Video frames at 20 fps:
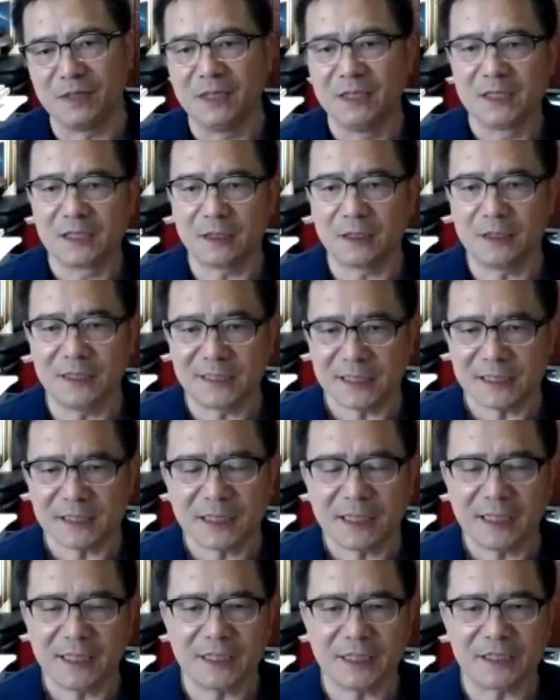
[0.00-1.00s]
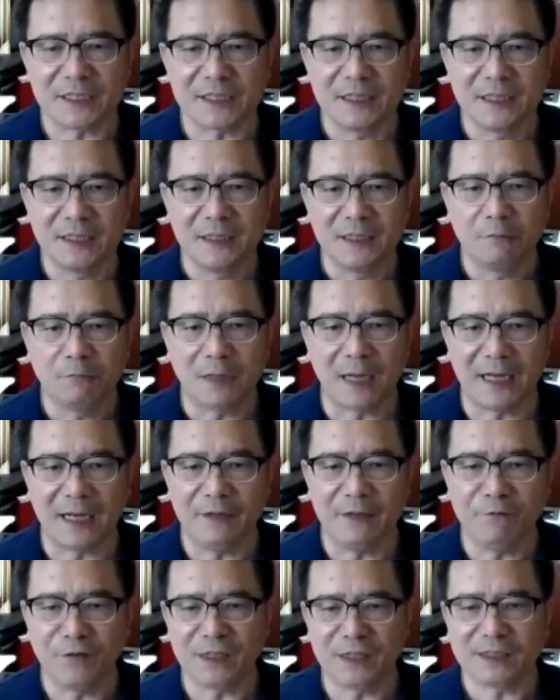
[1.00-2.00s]
So in this case, I
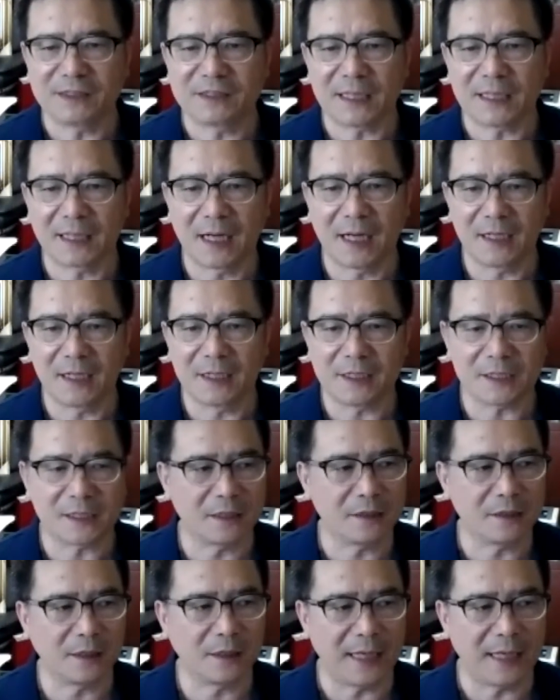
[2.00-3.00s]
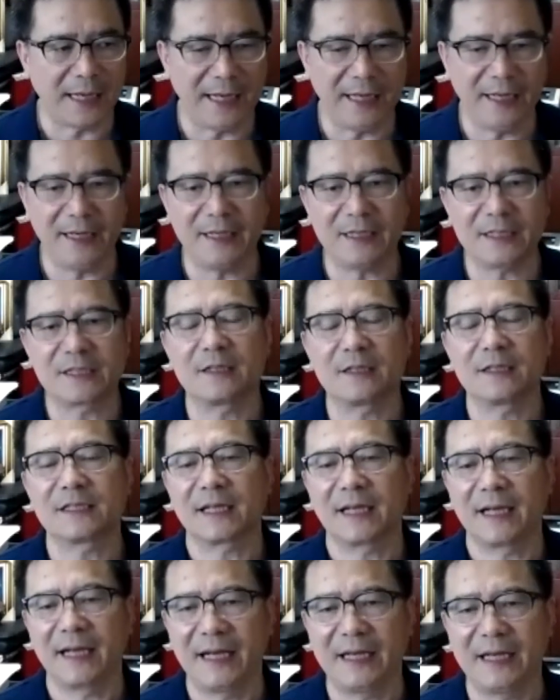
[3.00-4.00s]
invented technology so-called air source
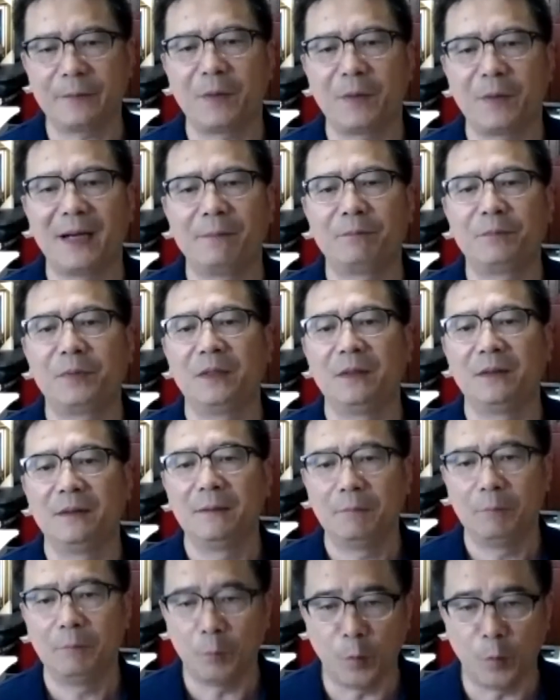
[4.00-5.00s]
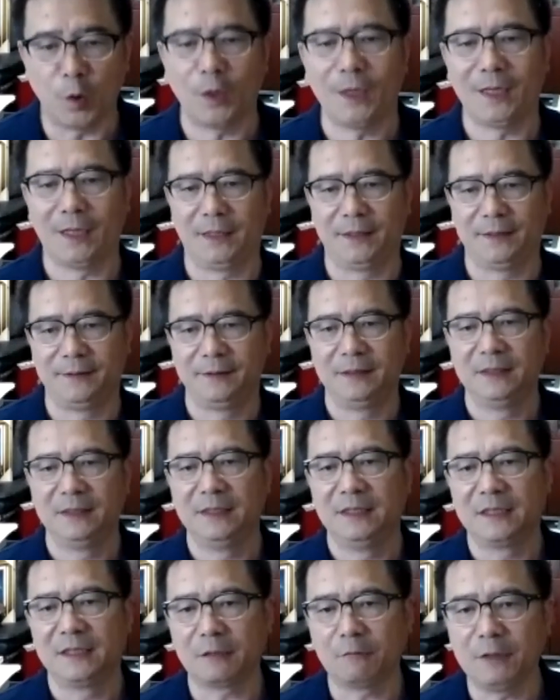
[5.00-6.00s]
heat pump boiler.
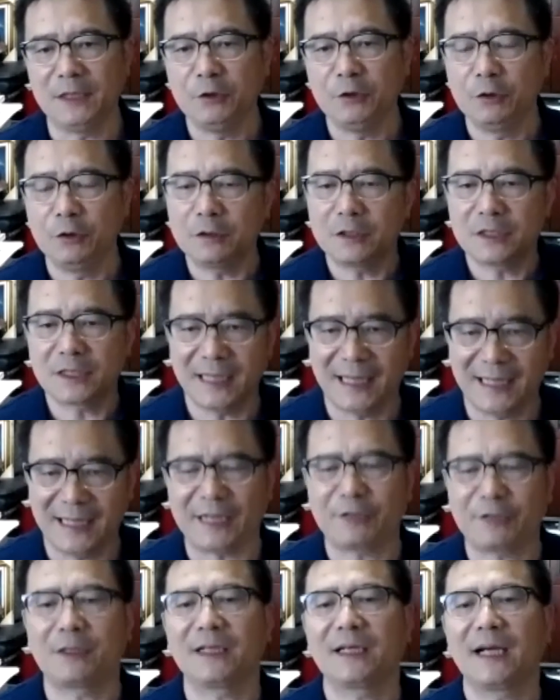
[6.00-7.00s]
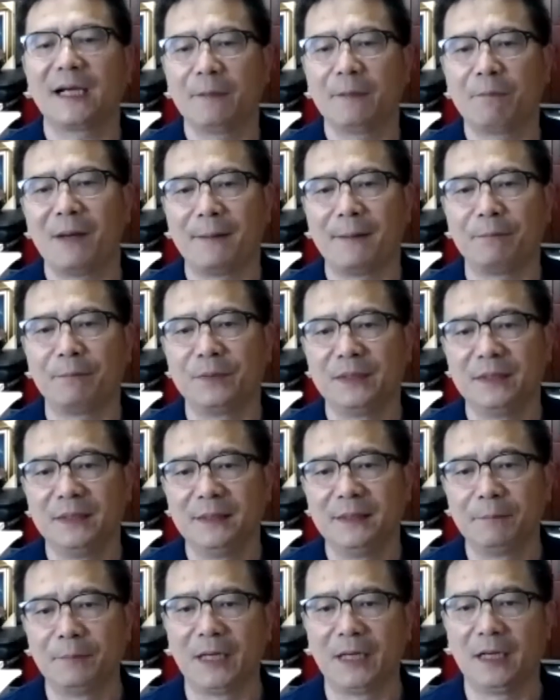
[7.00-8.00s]
So we use electric heat pump,
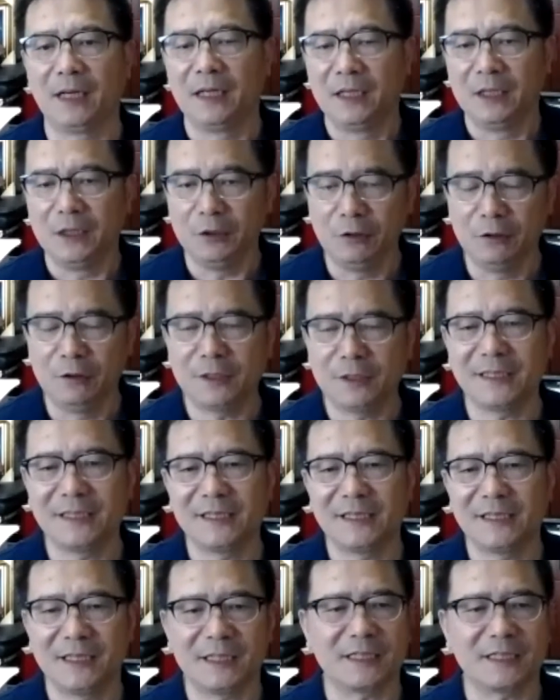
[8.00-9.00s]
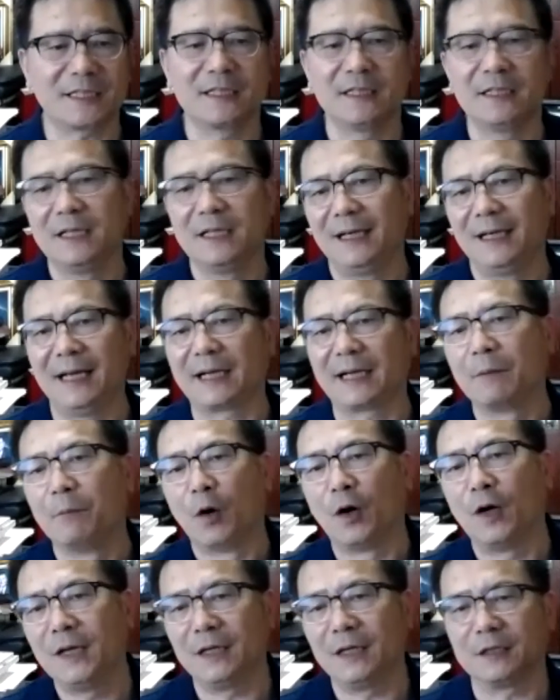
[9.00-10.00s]
but uh, using this like a
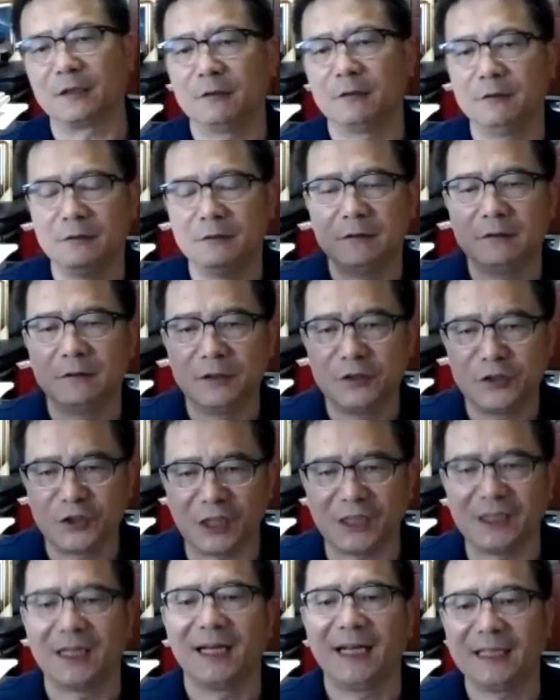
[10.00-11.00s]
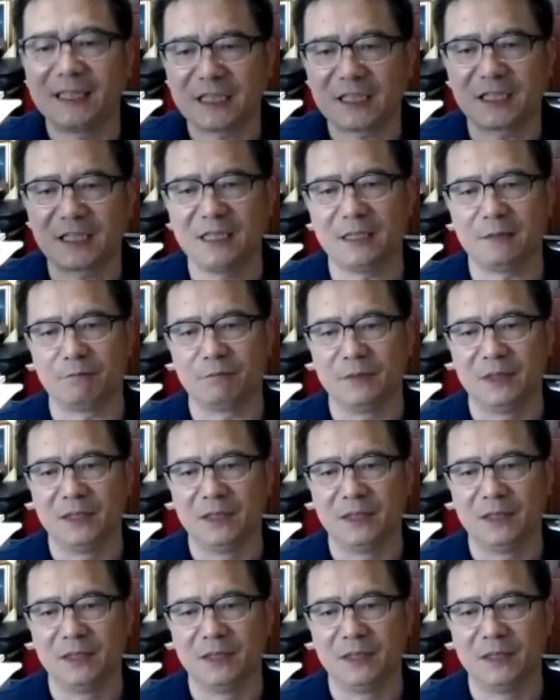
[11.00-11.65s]
boiler to generate steam.